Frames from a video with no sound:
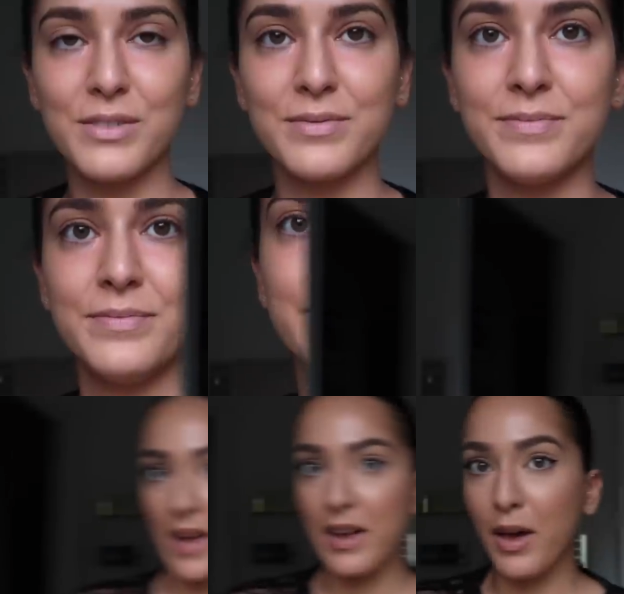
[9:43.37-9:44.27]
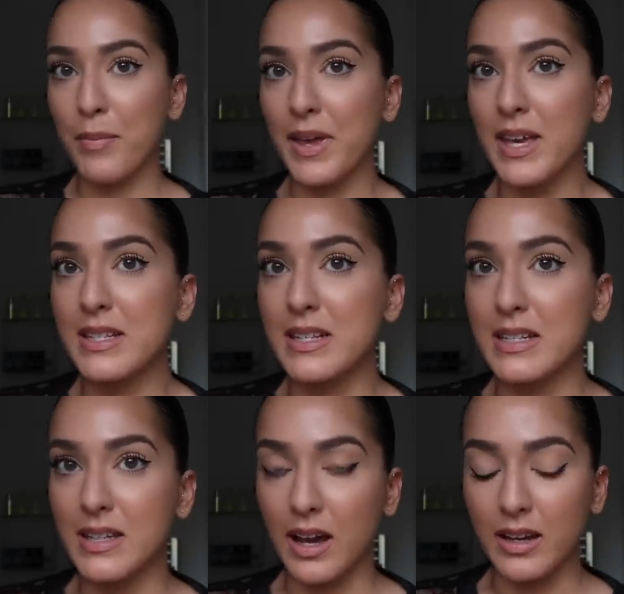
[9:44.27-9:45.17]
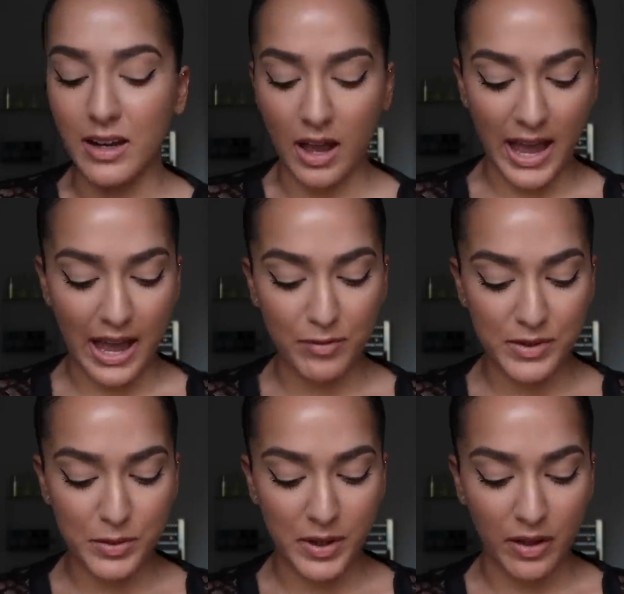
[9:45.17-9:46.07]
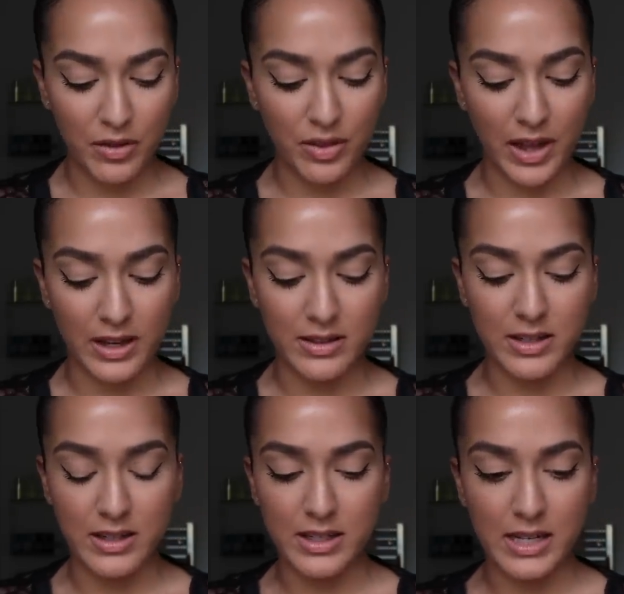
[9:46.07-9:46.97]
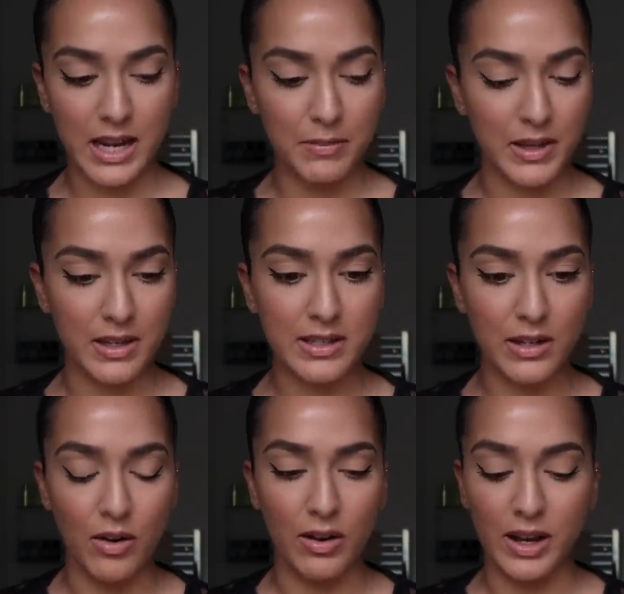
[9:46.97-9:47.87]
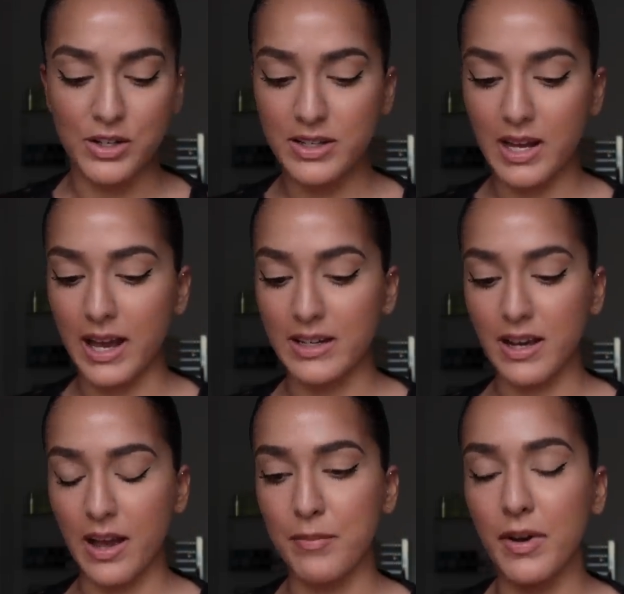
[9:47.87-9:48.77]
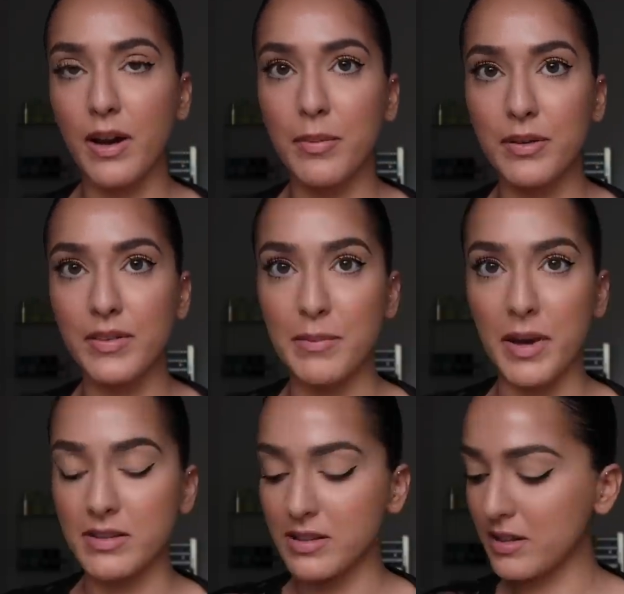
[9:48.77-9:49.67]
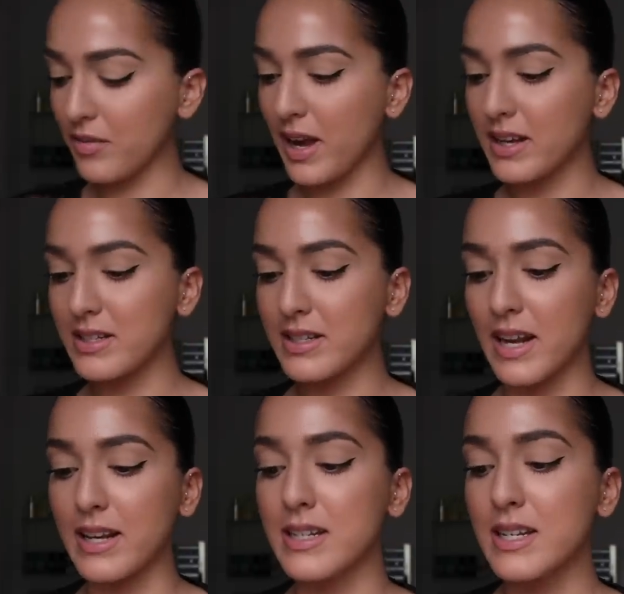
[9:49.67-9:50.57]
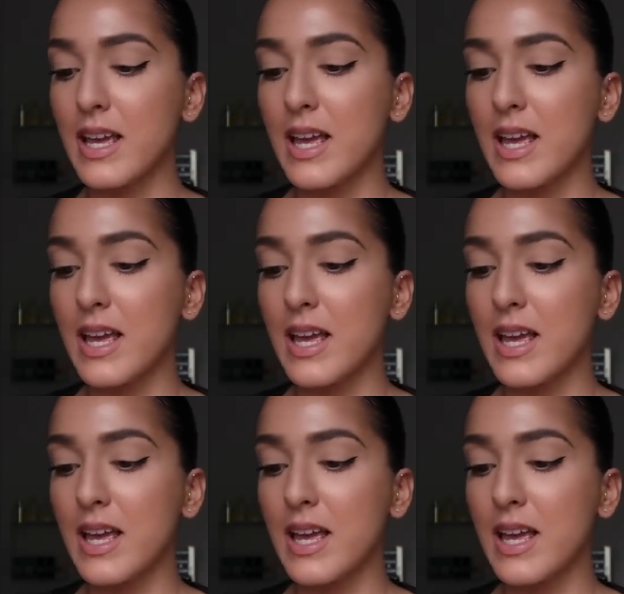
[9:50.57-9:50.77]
So my makeup is done. I have been doing other things. It didn't take me this long. I just had a couple of emails and stuff I had to send.